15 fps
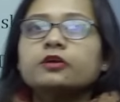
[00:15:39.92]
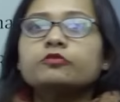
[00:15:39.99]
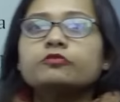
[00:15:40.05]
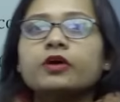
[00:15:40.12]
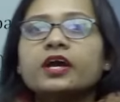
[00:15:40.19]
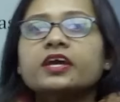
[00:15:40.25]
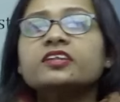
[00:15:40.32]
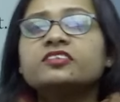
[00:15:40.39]

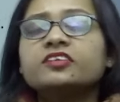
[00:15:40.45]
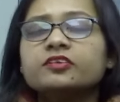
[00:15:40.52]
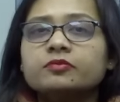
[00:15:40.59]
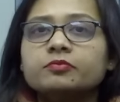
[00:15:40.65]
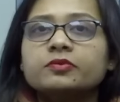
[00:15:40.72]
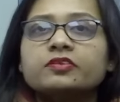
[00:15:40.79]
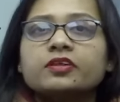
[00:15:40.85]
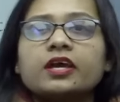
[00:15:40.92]
Now, why
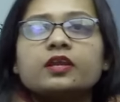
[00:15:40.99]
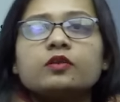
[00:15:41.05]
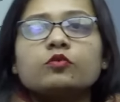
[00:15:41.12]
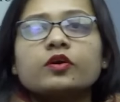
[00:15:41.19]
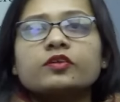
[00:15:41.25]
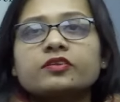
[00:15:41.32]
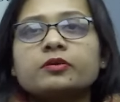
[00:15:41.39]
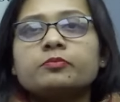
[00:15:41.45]
this missile
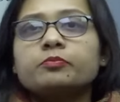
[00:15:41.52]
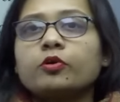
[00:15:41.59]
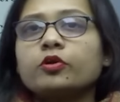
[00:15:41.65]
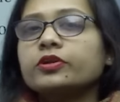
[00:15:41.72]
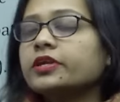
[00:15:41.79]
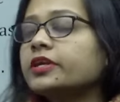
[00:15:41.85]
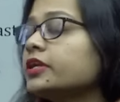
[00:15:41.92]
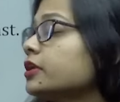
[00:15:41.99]
was
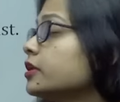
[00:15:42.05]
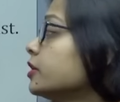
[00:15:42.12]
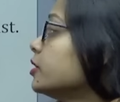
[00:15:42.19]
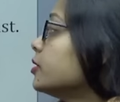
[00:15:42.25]
important?